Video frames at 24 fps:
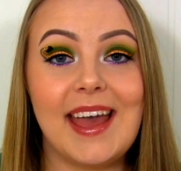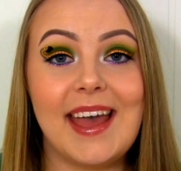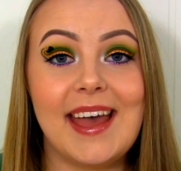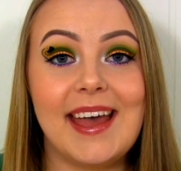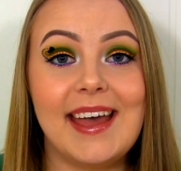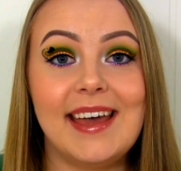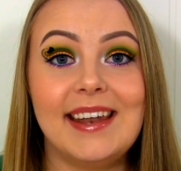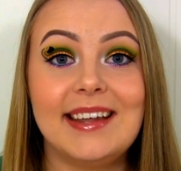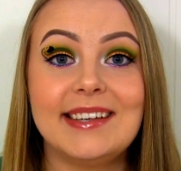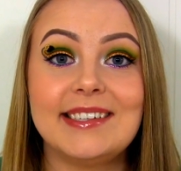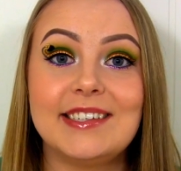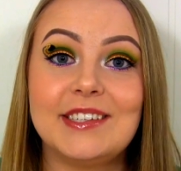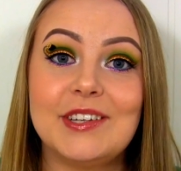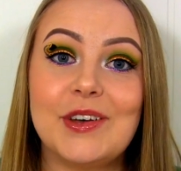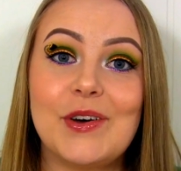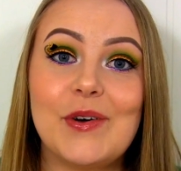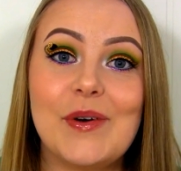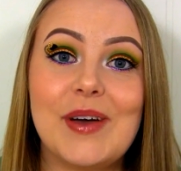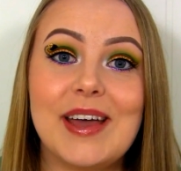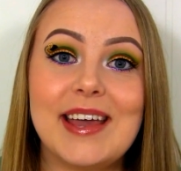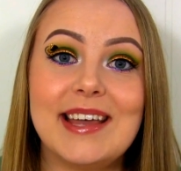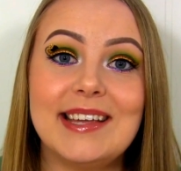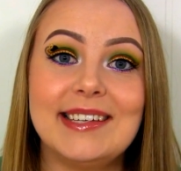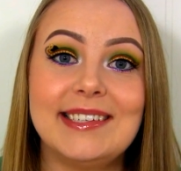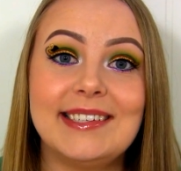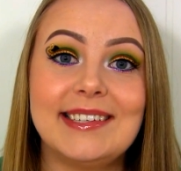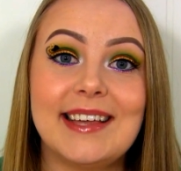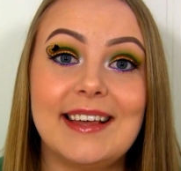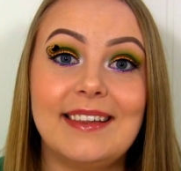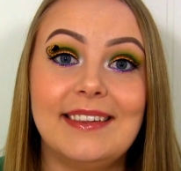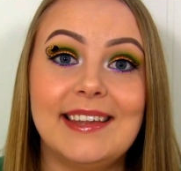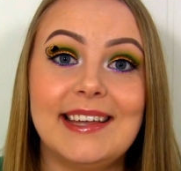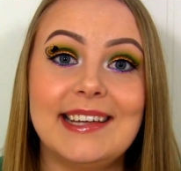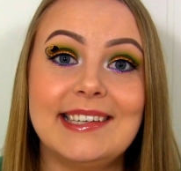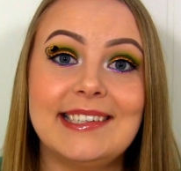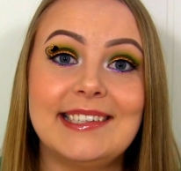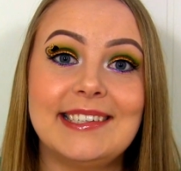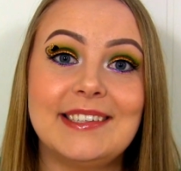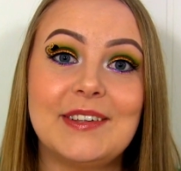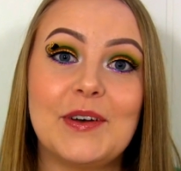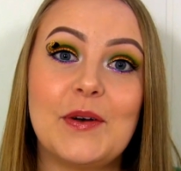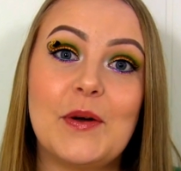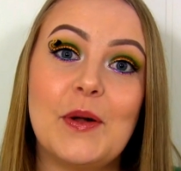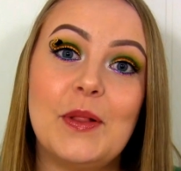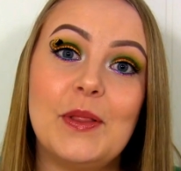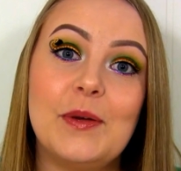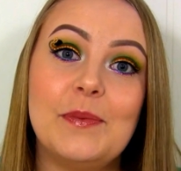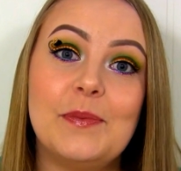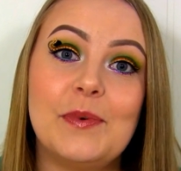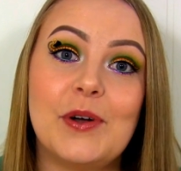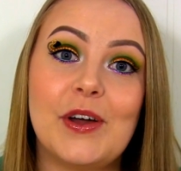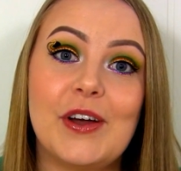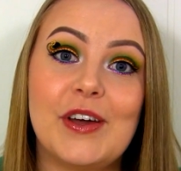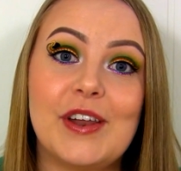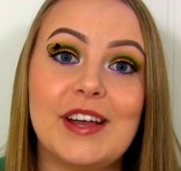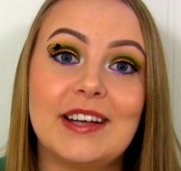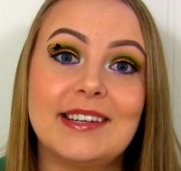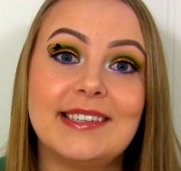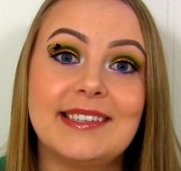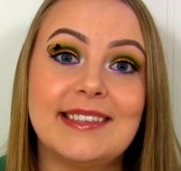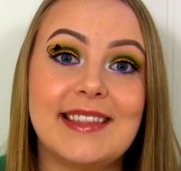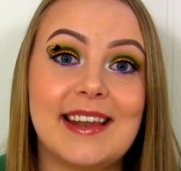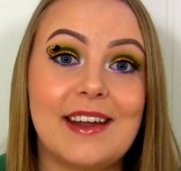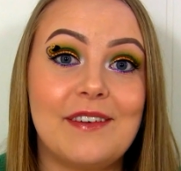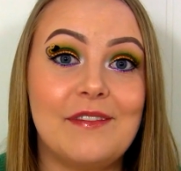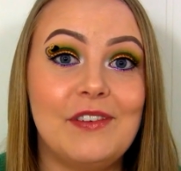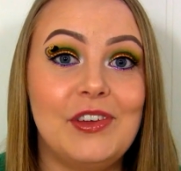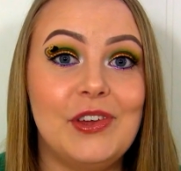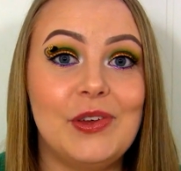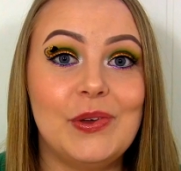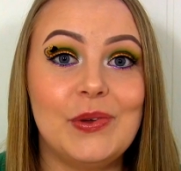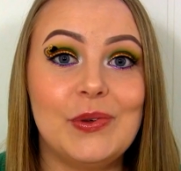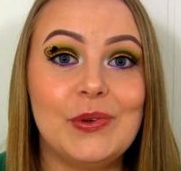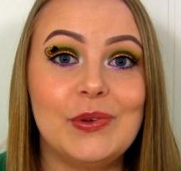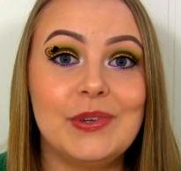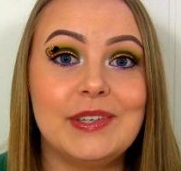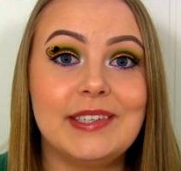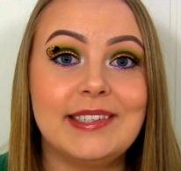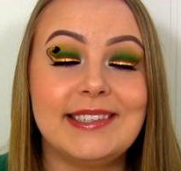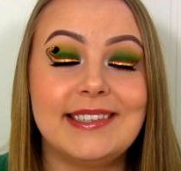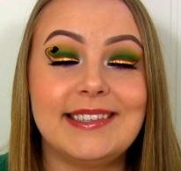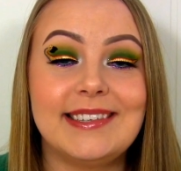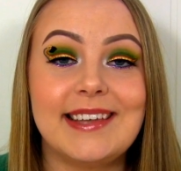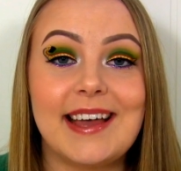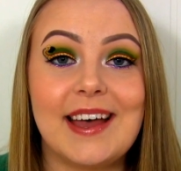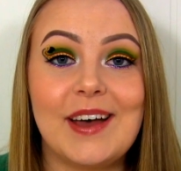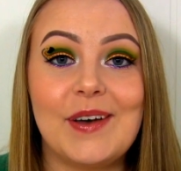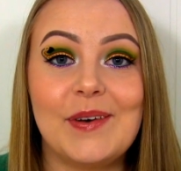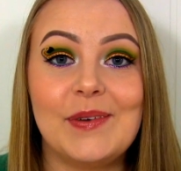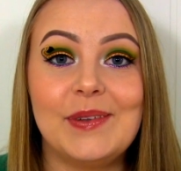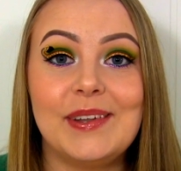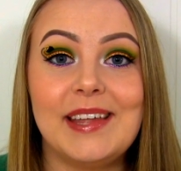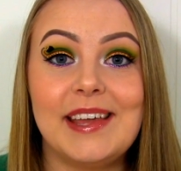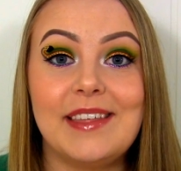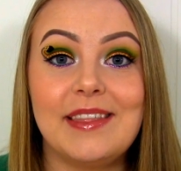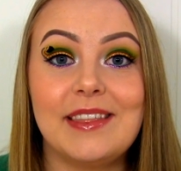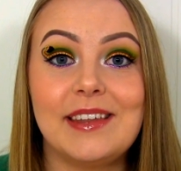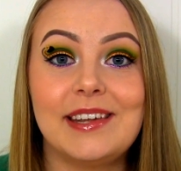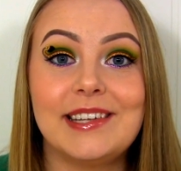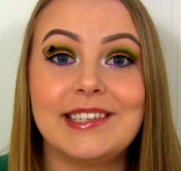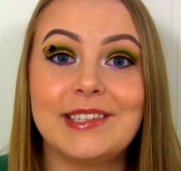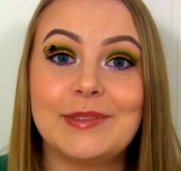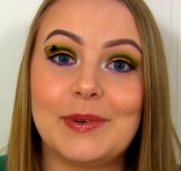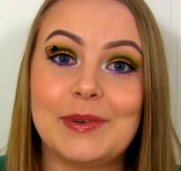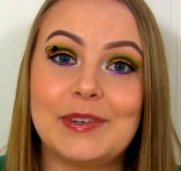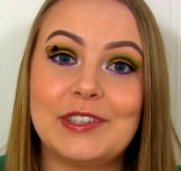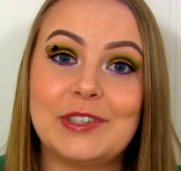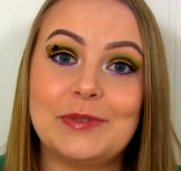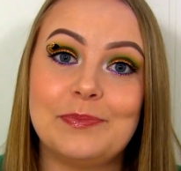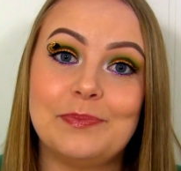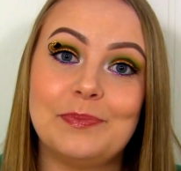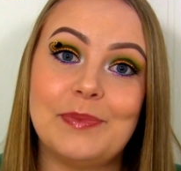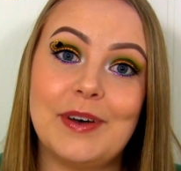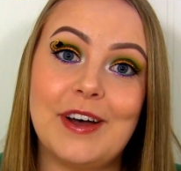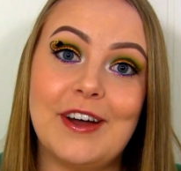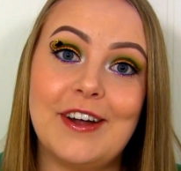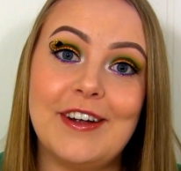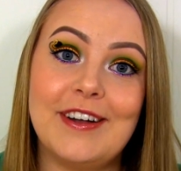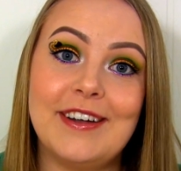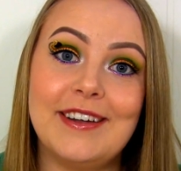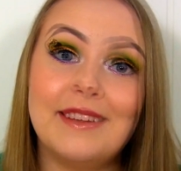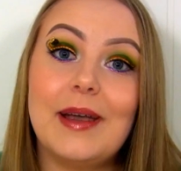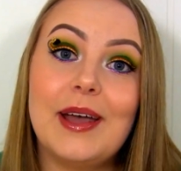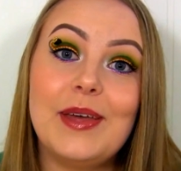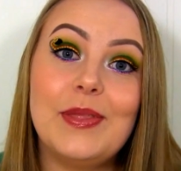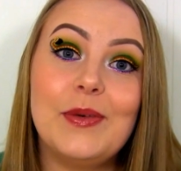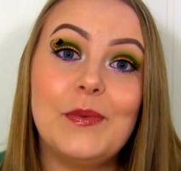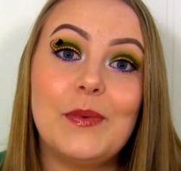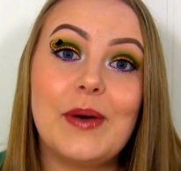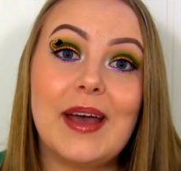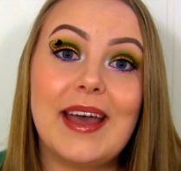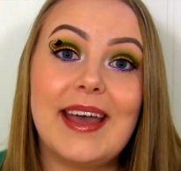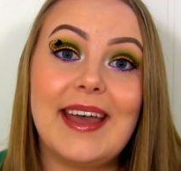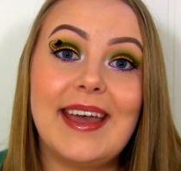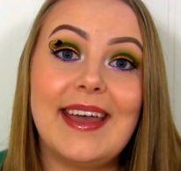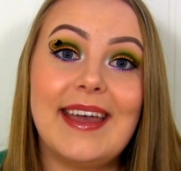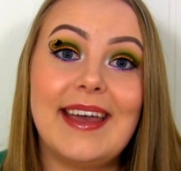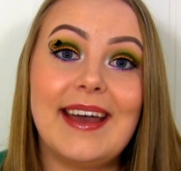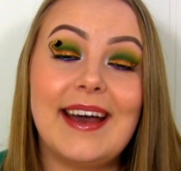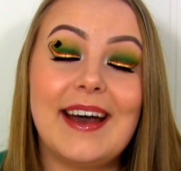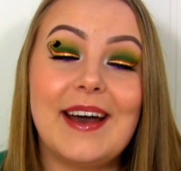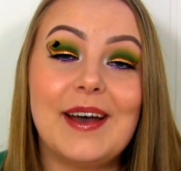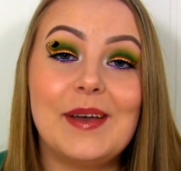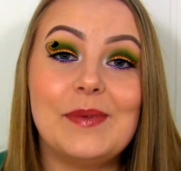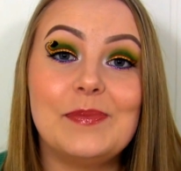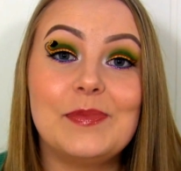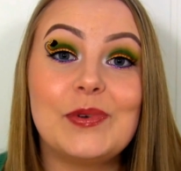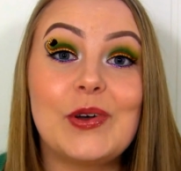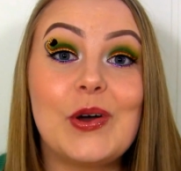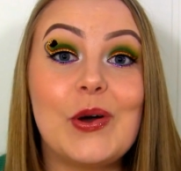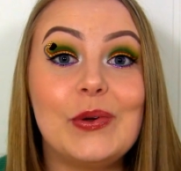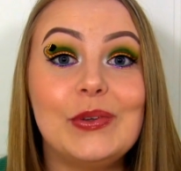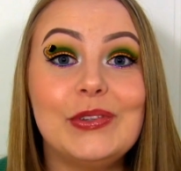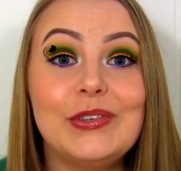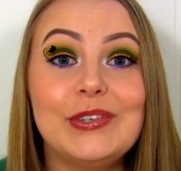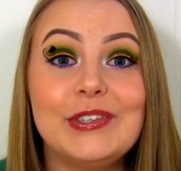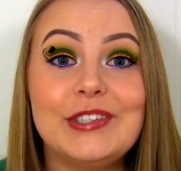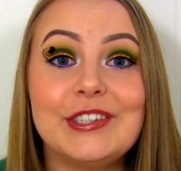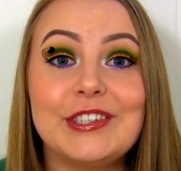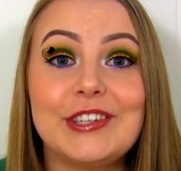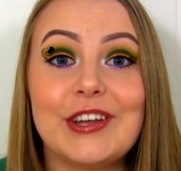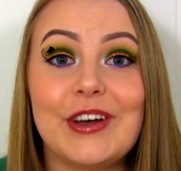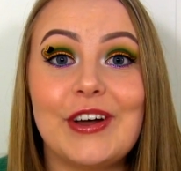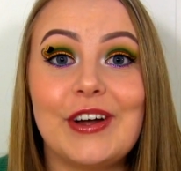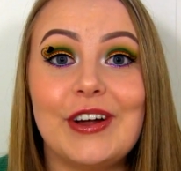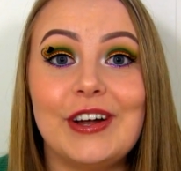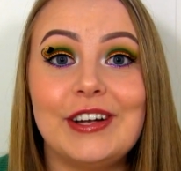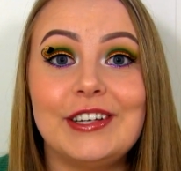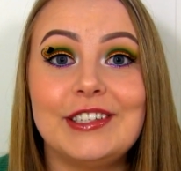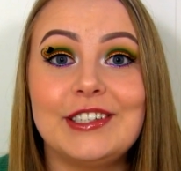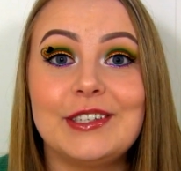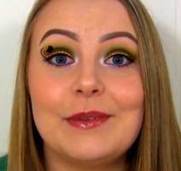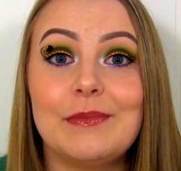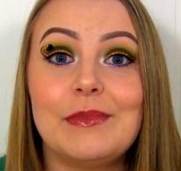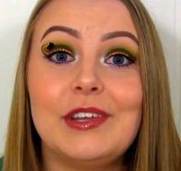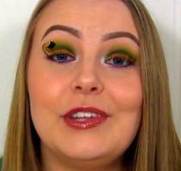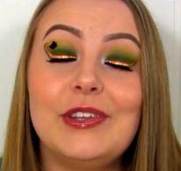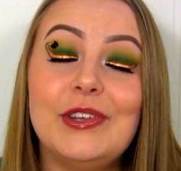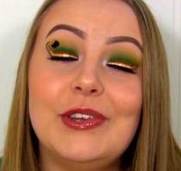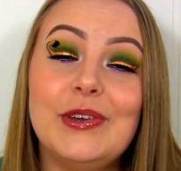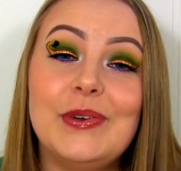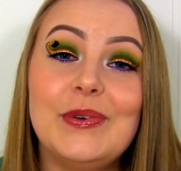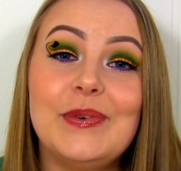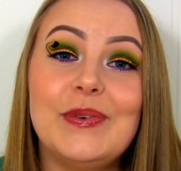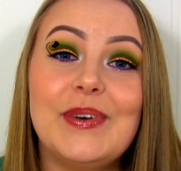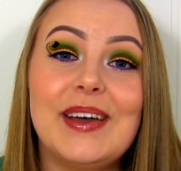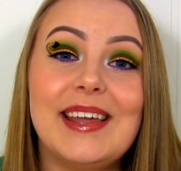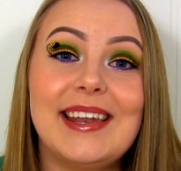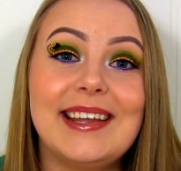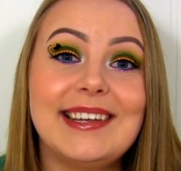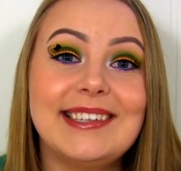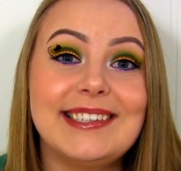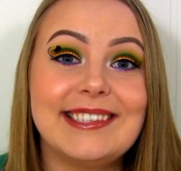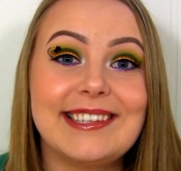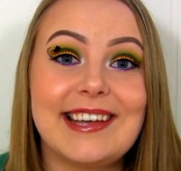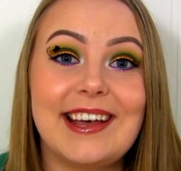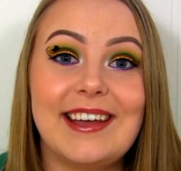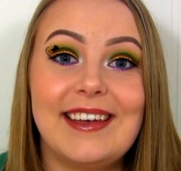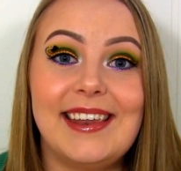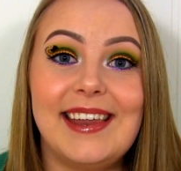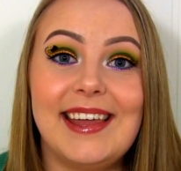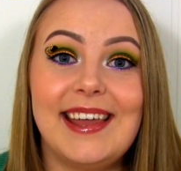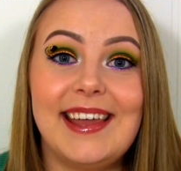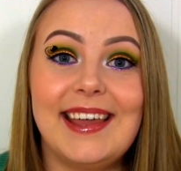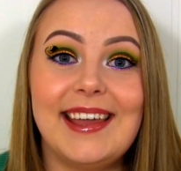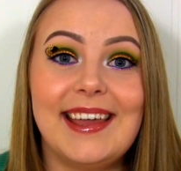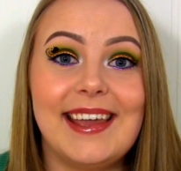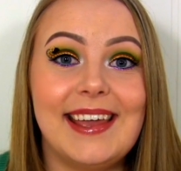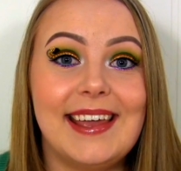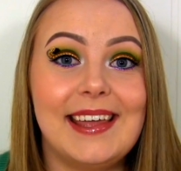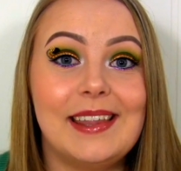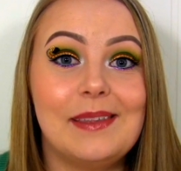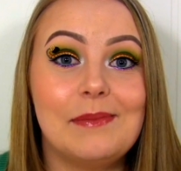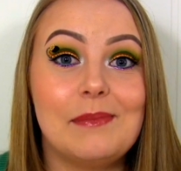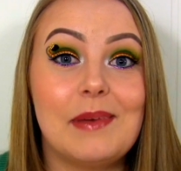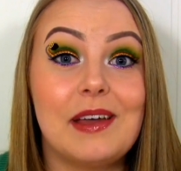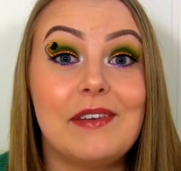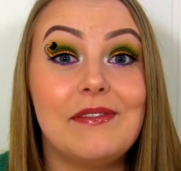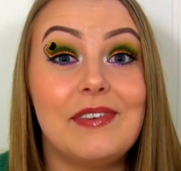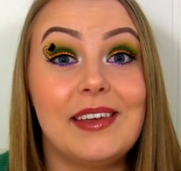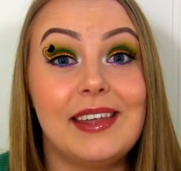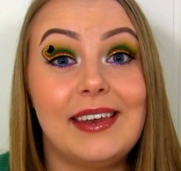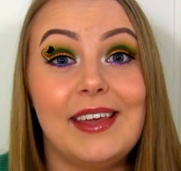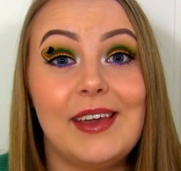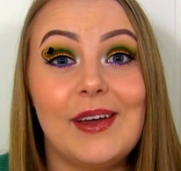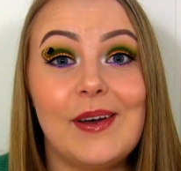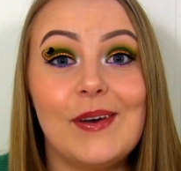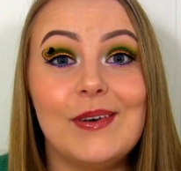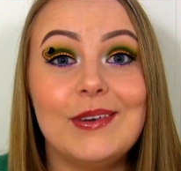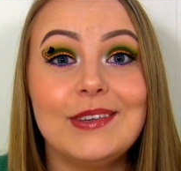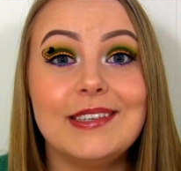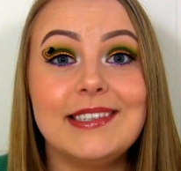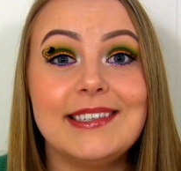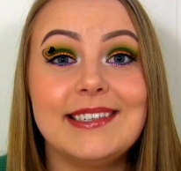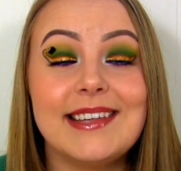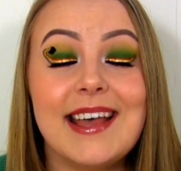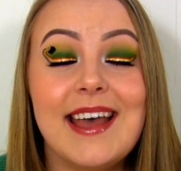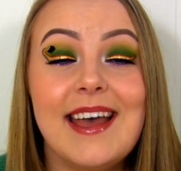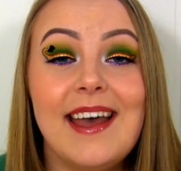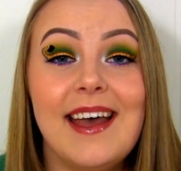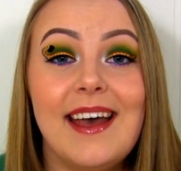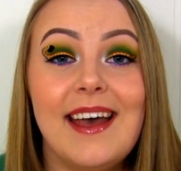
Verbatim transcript: And as always, I'll list all the products that I've used down in the description bar. By the way, I'm going to start something new and exciting in my videos.